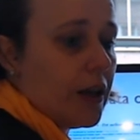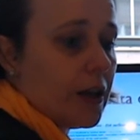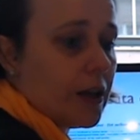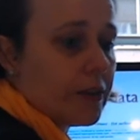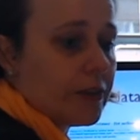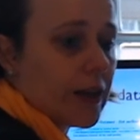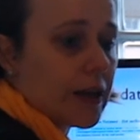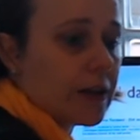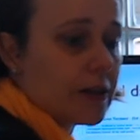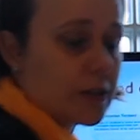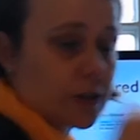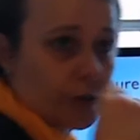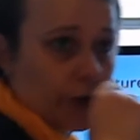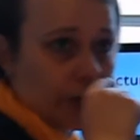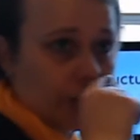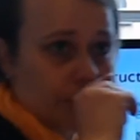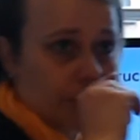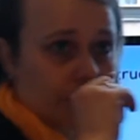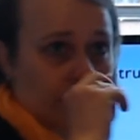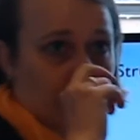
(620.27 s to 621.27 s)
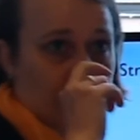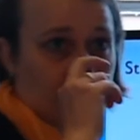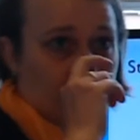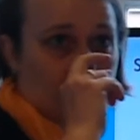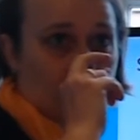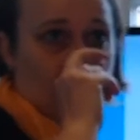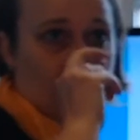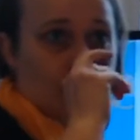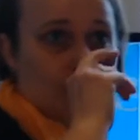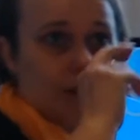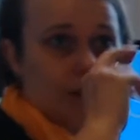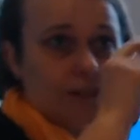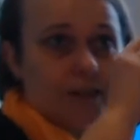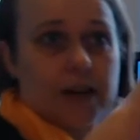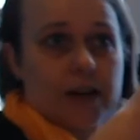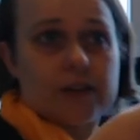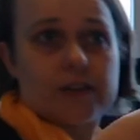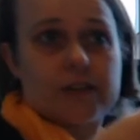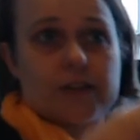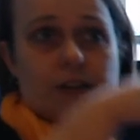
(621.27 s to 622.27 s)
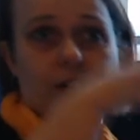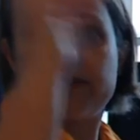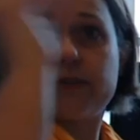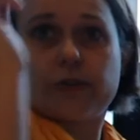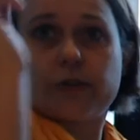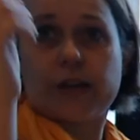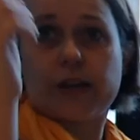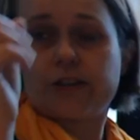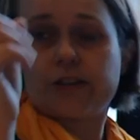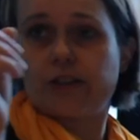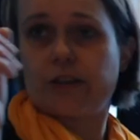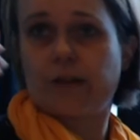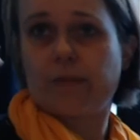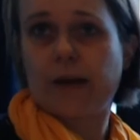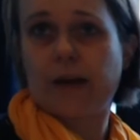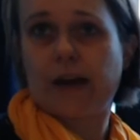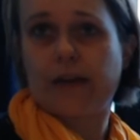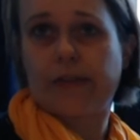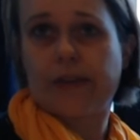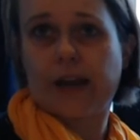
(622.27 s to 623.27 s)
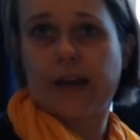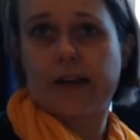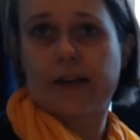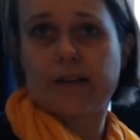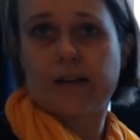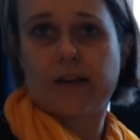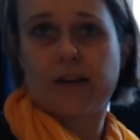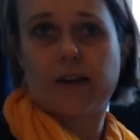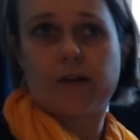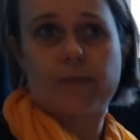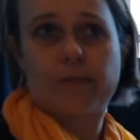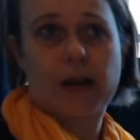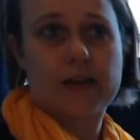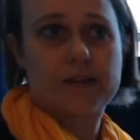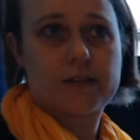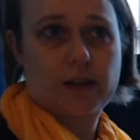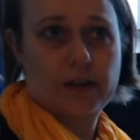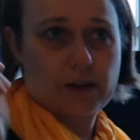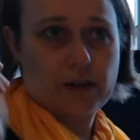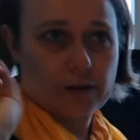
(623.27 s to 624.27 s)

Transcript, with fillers: Then the structured data on commons, there's an introduction about that uh, by Sandra